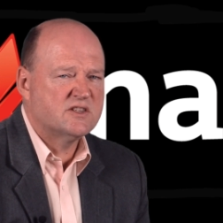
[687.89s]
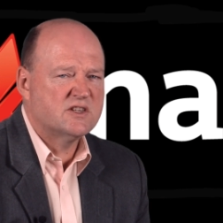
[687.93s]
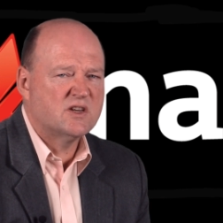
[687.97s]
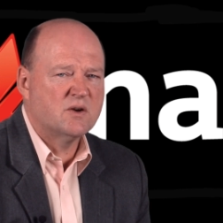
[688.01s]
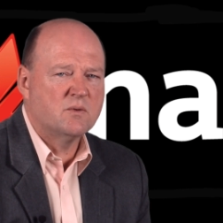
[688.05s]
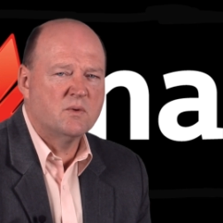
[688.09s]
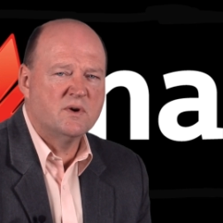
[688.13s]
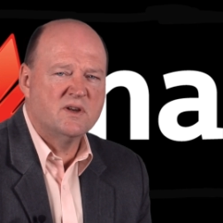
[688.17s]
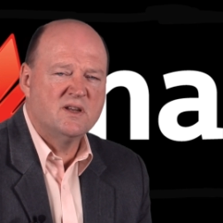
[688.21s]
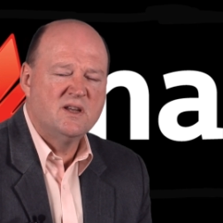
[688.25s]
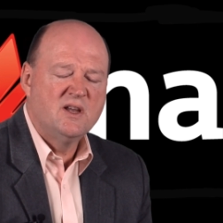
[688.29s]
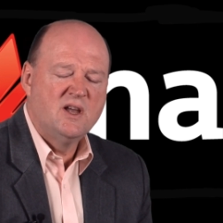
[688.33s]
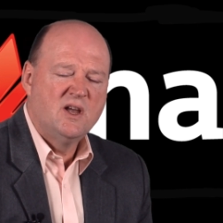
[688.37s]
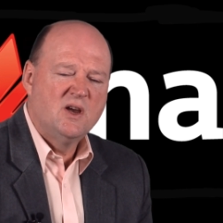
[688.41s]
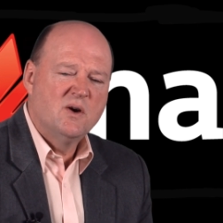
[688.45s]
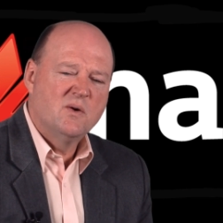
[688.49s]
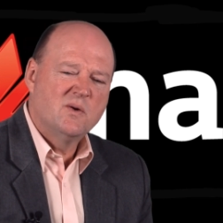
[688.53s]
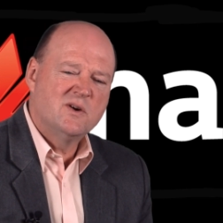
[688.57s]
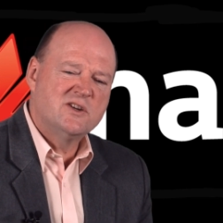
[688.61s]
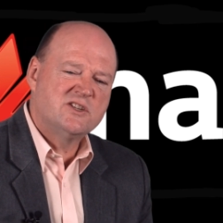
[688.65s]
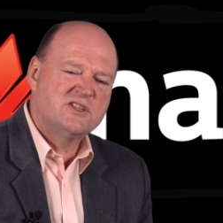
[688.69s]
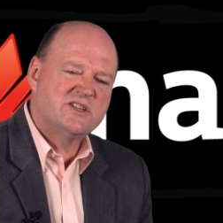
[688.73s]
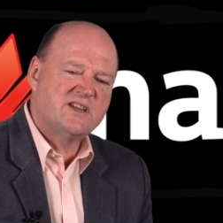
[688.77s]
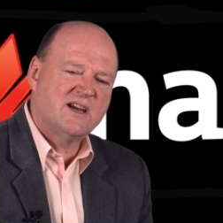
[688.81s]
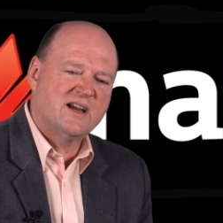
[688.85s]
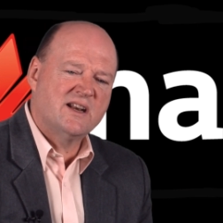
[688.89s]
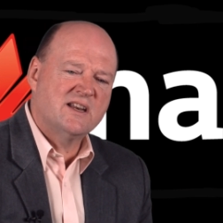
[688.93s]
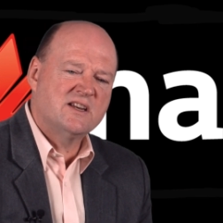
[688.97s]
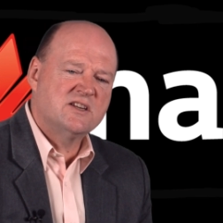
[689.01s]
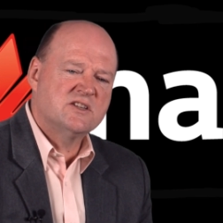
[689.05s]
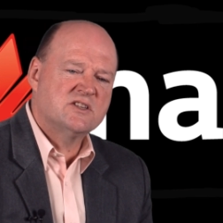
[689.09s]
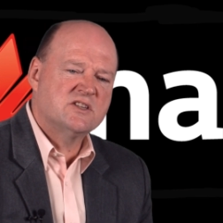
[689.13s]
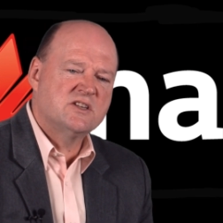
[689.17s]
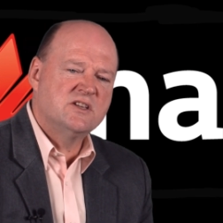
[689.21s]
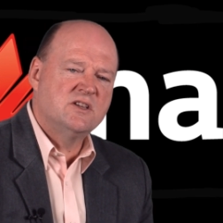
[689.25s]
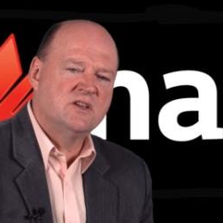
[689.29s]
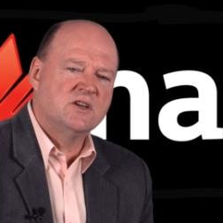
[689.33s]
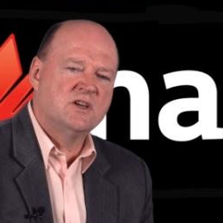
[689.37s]
So we're starting to
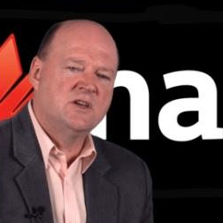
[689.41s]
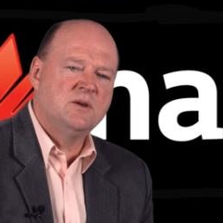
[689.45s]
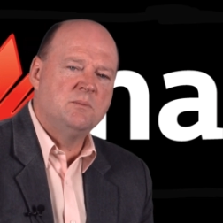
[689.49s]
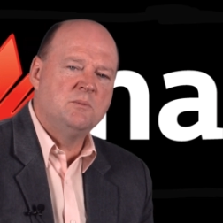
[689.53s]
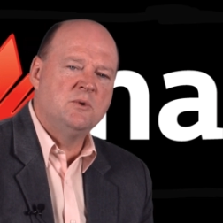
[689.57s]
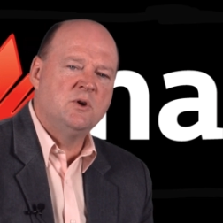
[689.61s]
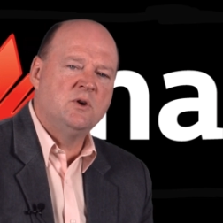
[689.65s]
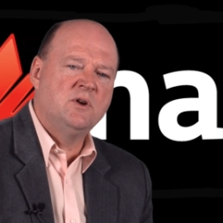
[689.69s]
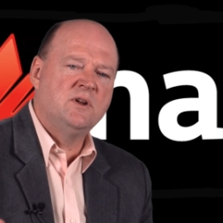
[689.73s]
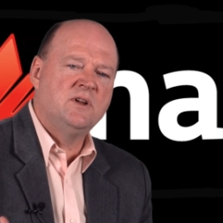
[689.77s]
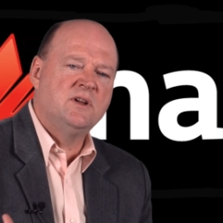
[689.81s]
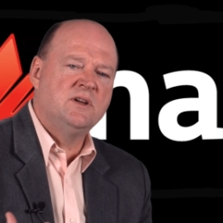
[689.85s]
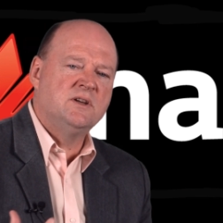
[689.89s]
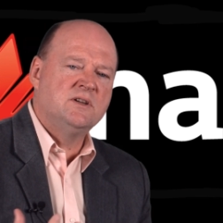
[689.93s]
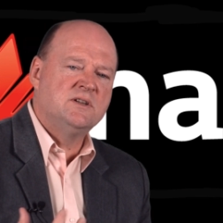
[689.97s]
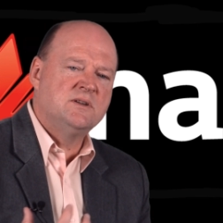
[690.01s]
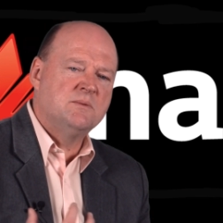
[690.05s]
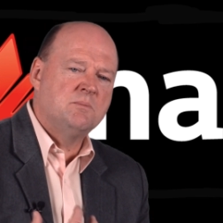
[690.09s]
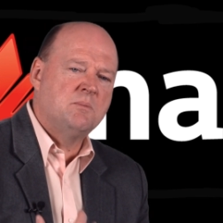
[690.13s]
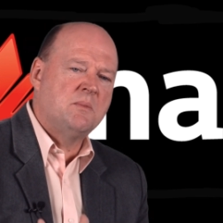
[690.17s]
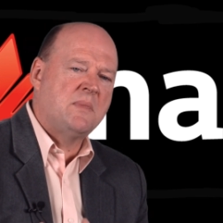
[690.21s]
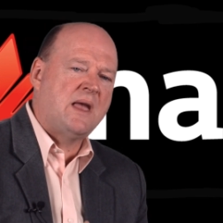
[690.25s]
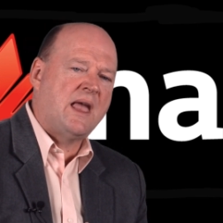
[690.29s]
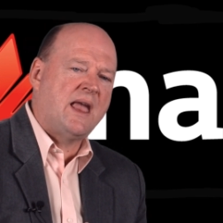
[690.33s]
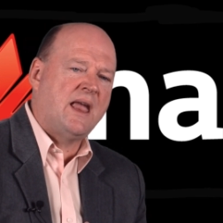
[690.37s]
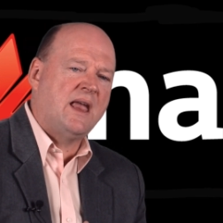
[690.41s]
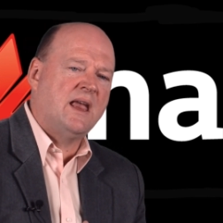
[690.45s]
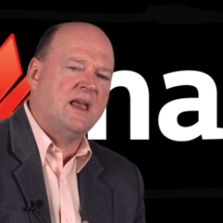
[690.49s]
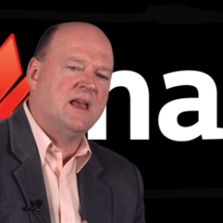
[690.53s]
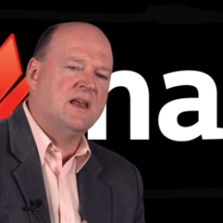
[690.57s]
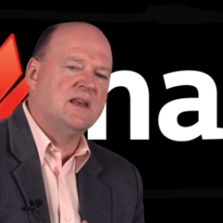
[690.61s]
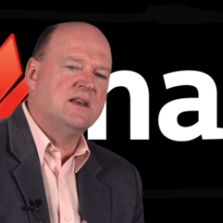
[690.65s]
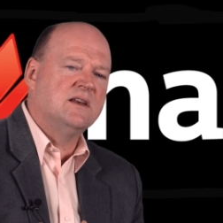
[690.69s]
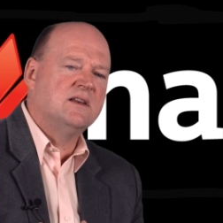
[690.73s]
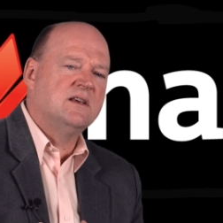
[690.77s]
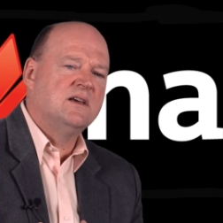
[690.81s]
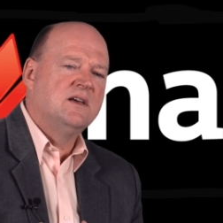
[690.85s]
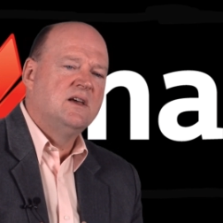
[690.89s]
see the community
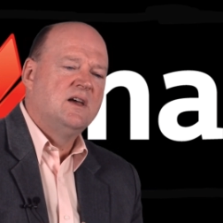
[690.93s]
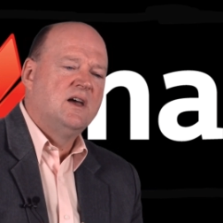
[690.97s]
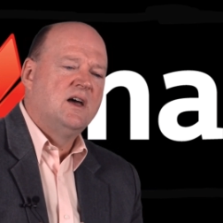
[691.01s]
demand